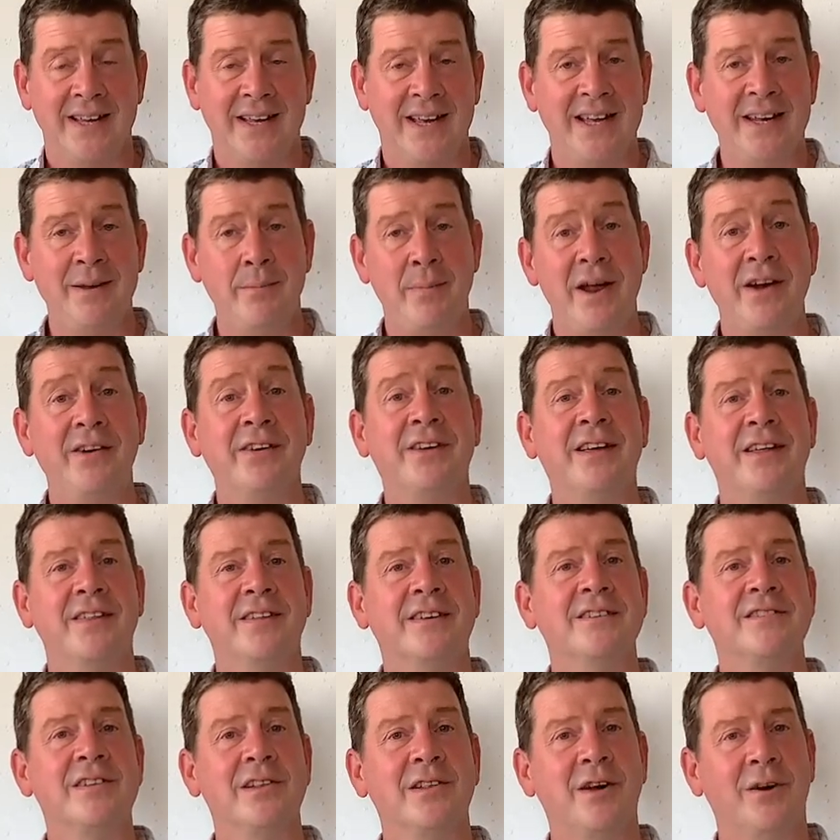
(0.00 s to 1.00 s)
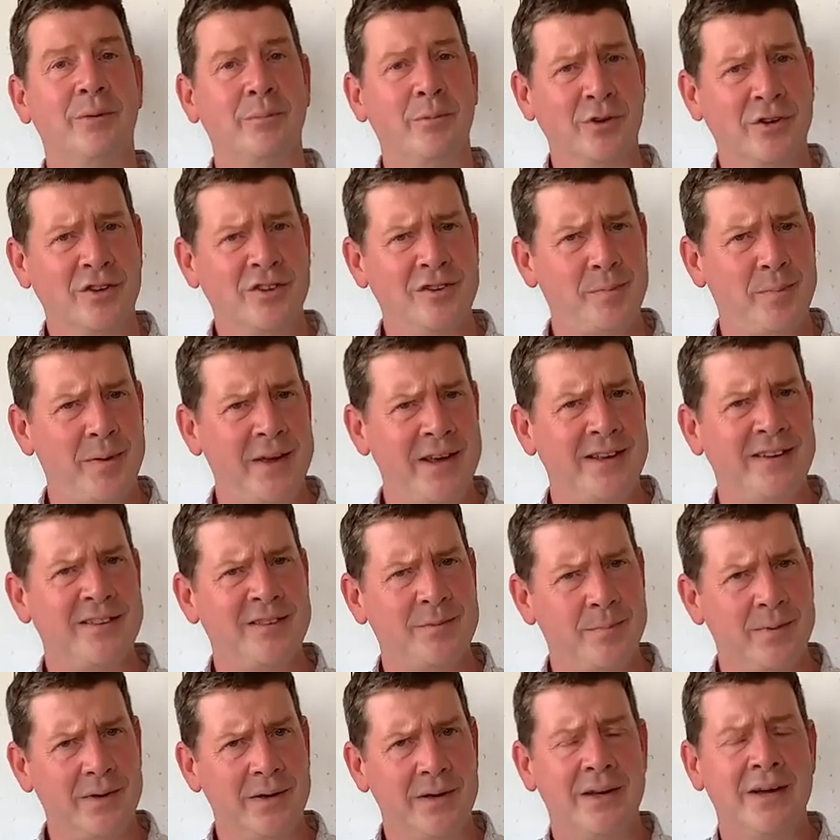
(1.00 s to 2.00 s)
In America there's a lot more space,
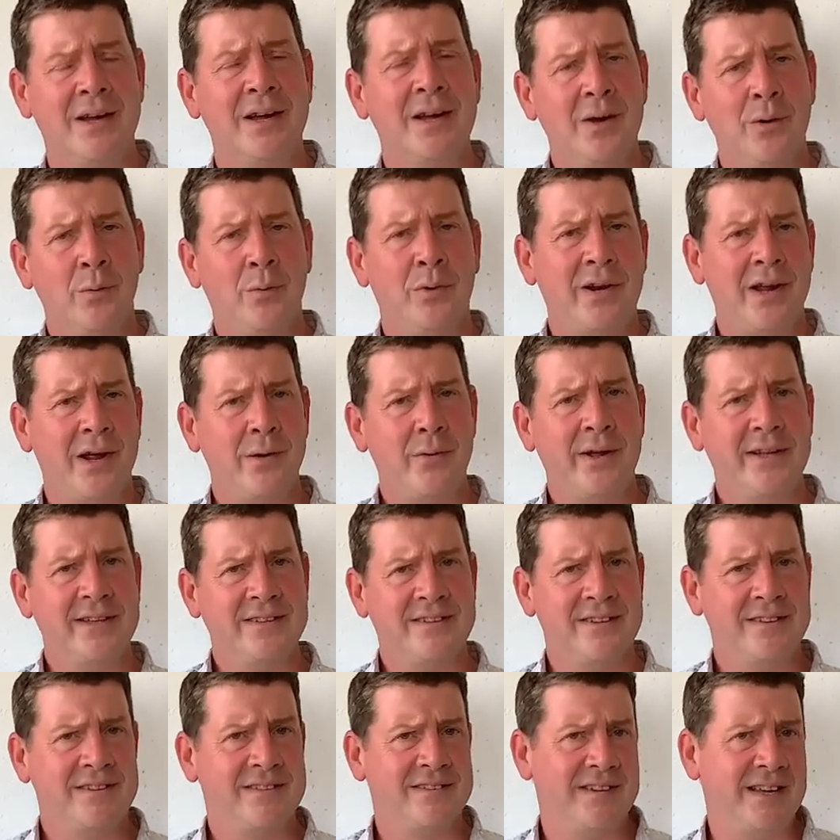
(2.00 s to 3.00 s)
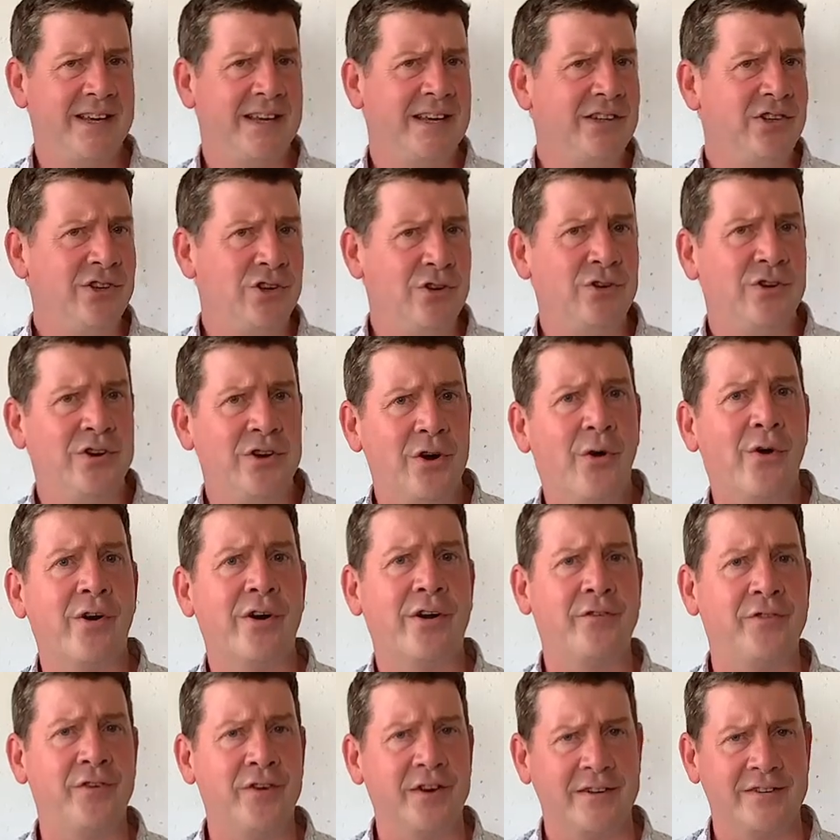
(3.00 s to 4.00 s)
but when I went to, say, New
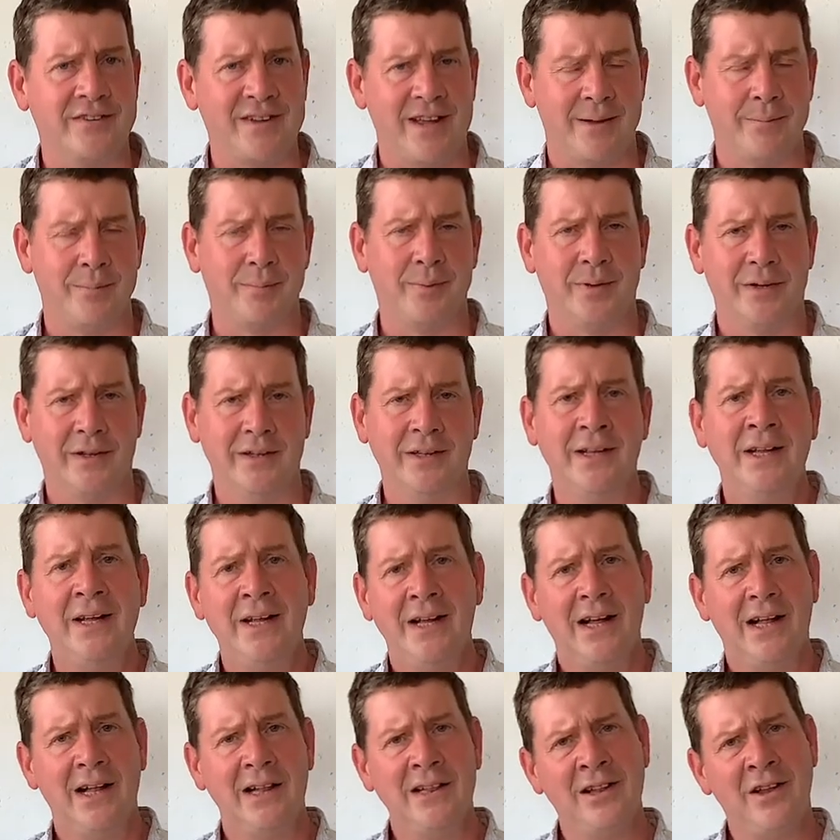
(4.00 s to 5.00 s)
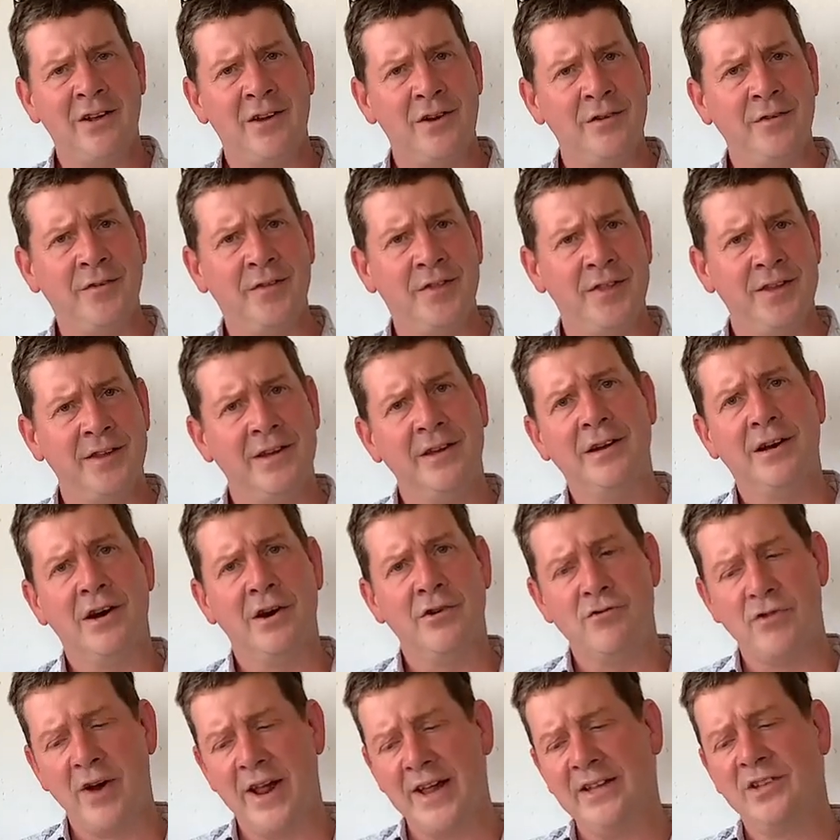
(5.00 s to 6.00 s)
York, for example, a lot of the
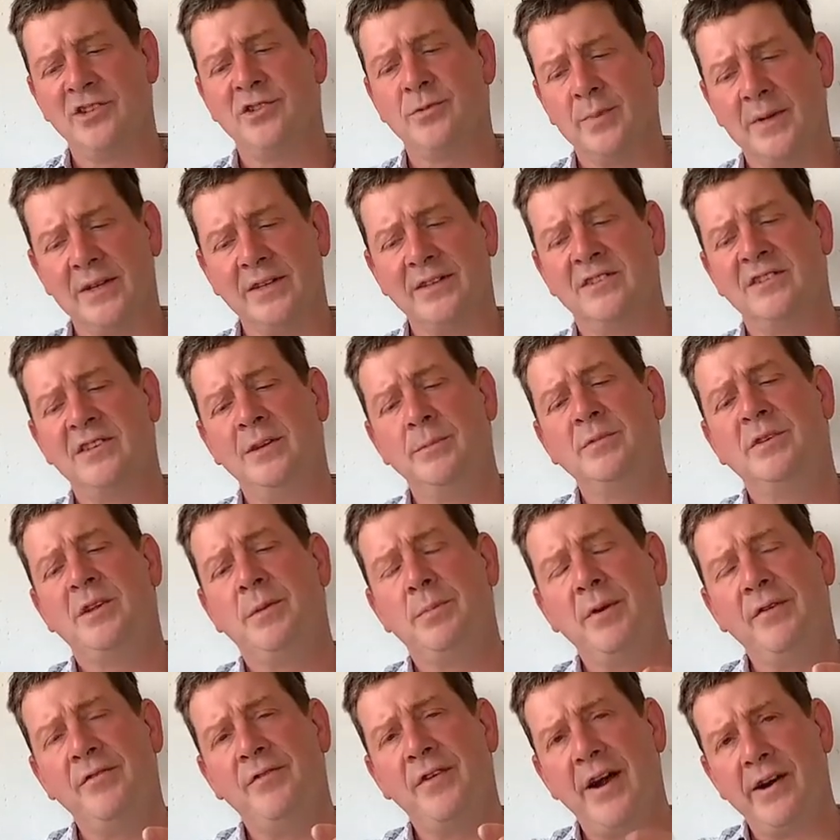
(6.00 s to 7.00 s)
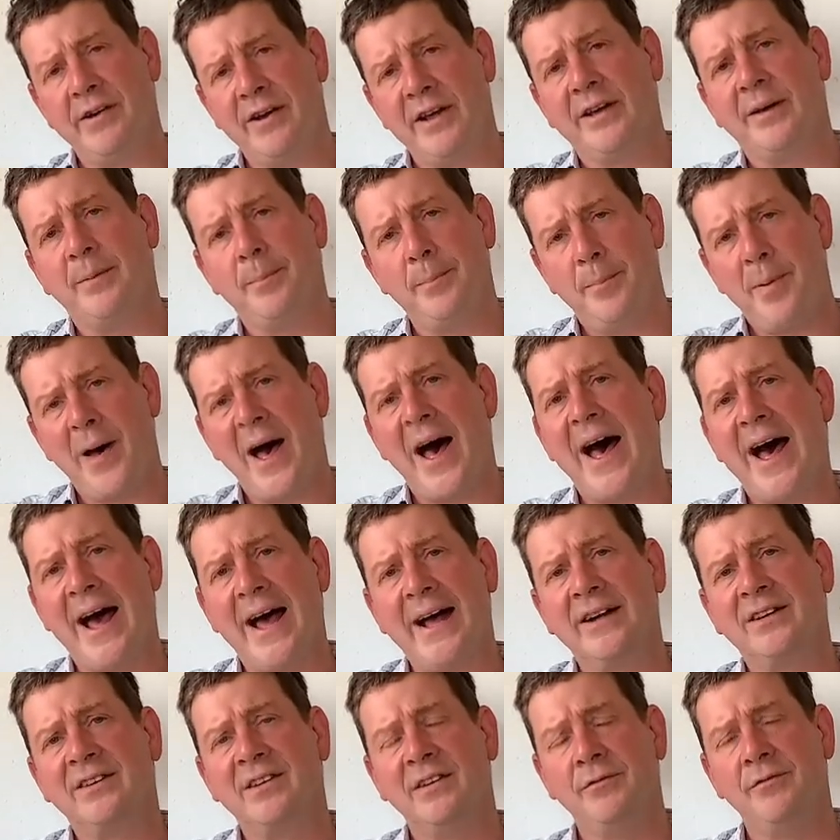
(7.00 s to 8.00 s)
arrangements seem to be very
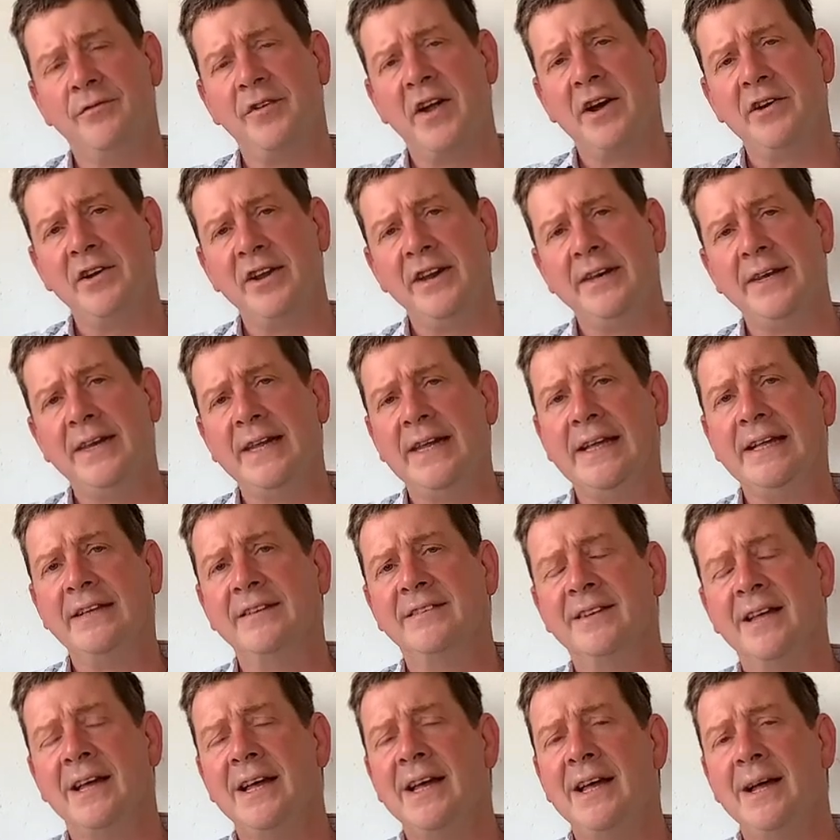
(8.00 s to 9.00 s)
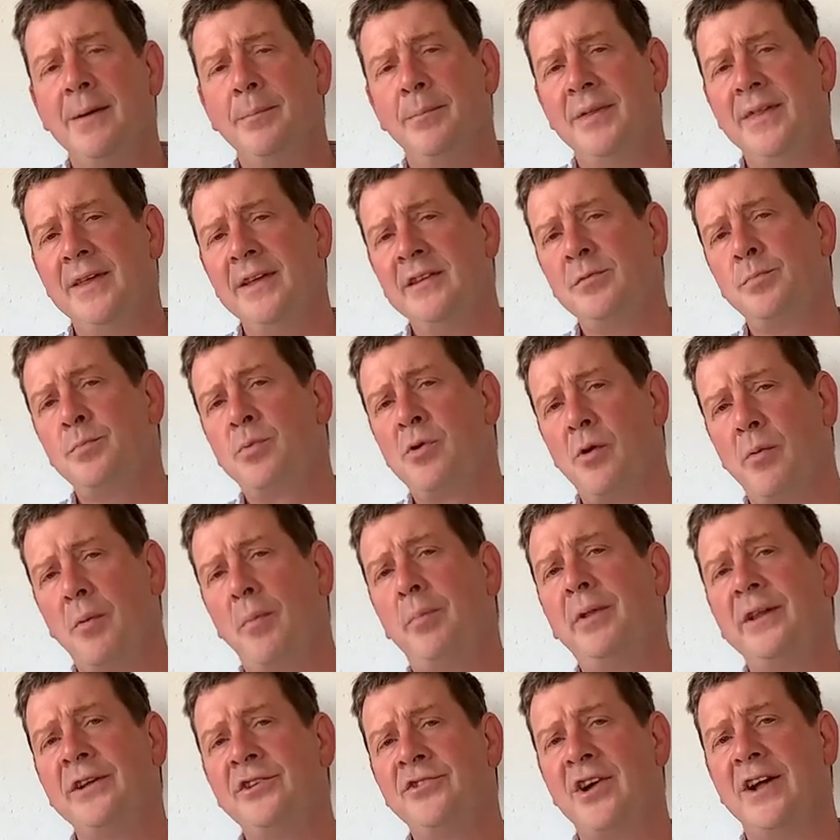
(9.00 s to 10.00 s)
compact and very neat, but this
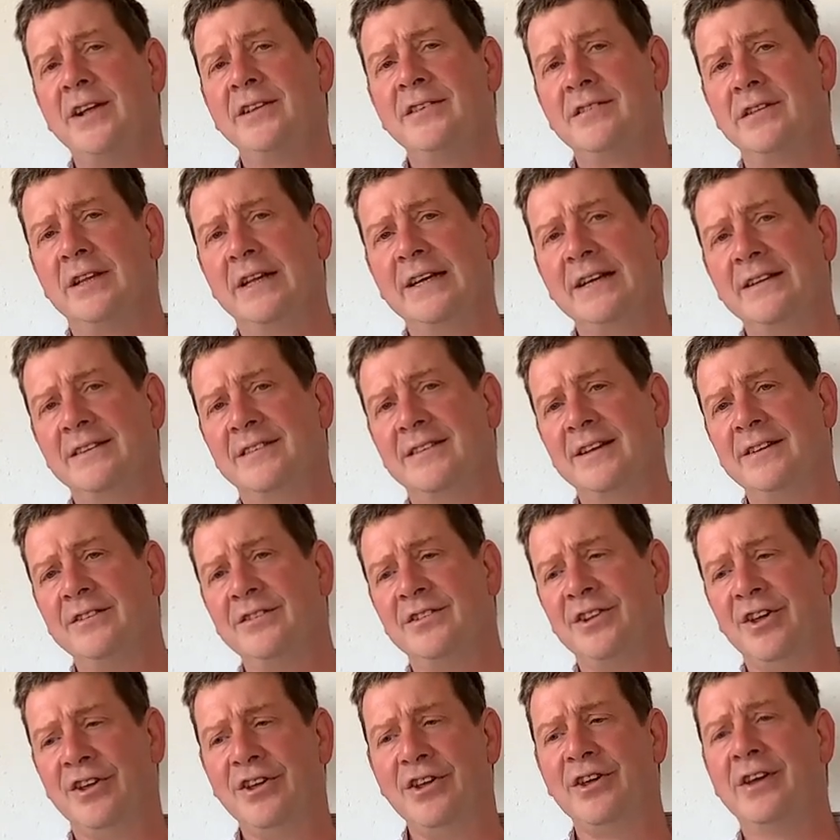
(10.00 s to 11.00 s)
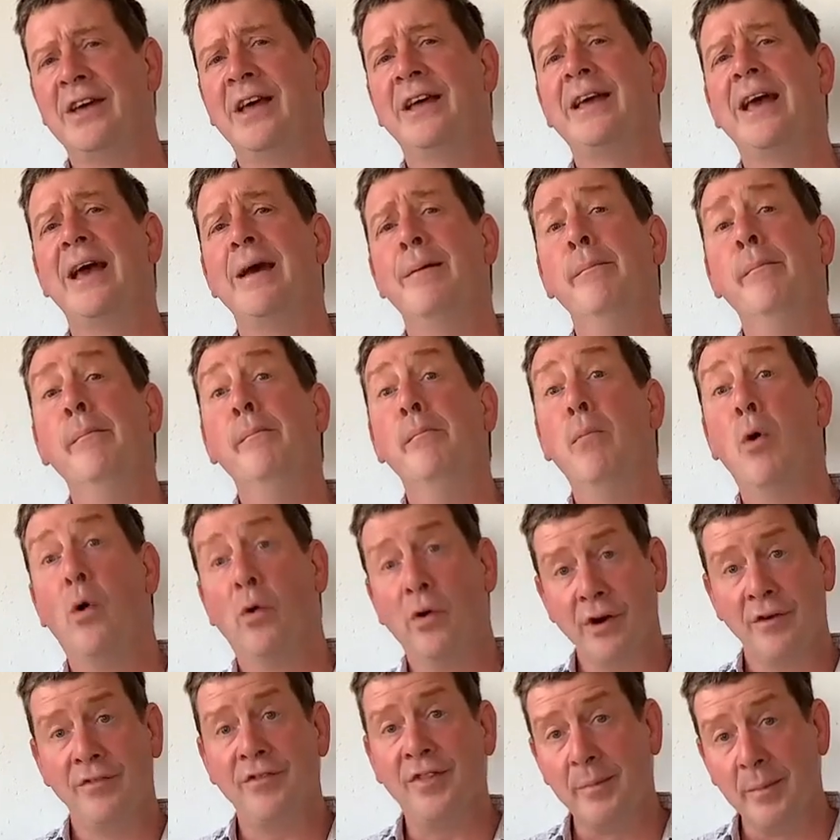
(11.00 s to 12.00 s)
probably translates into you can get
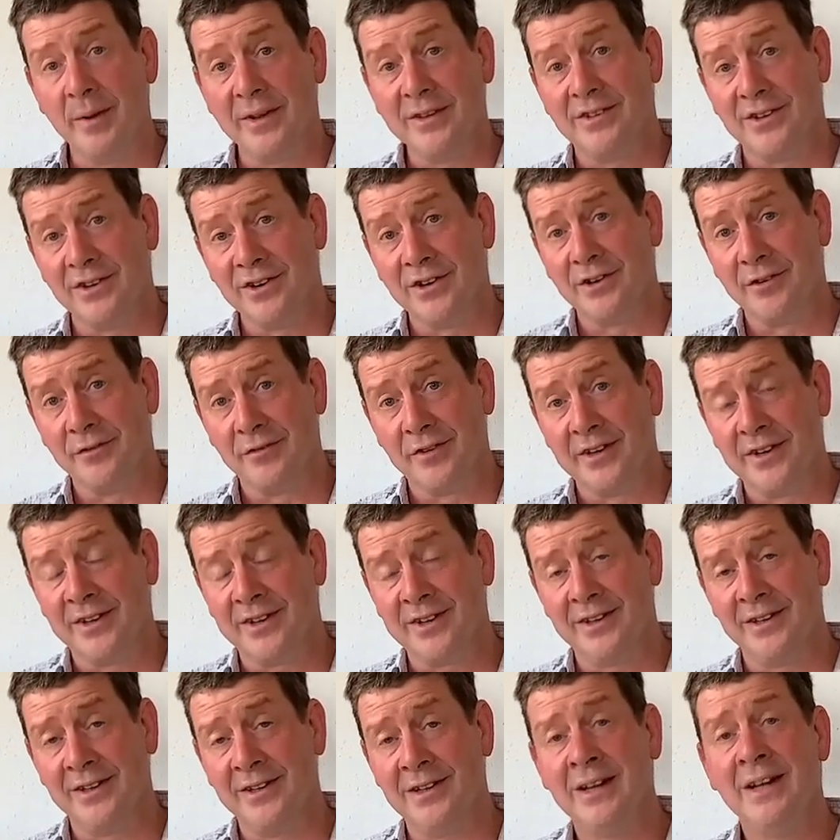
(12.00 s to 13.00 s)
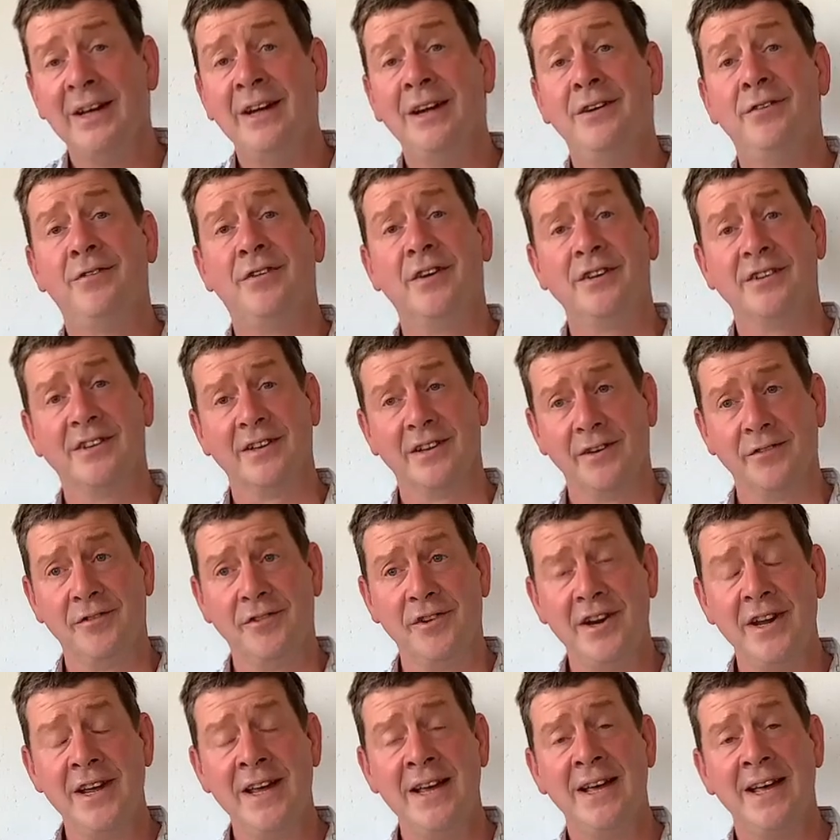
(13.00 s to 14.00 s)
more of them into your vehicle for
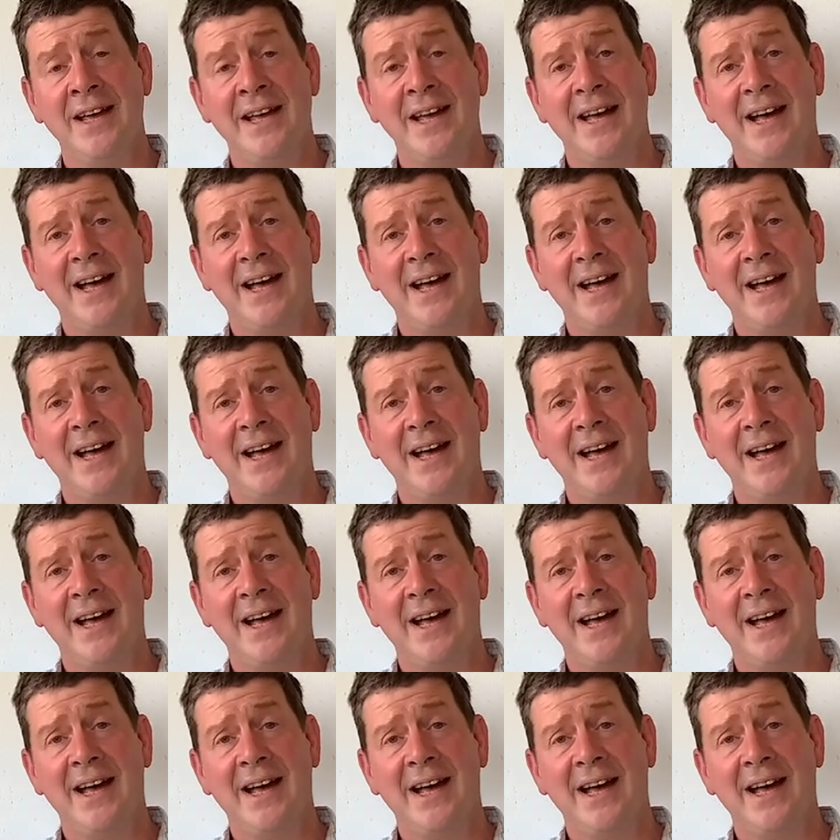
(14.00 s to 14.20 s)
delivery,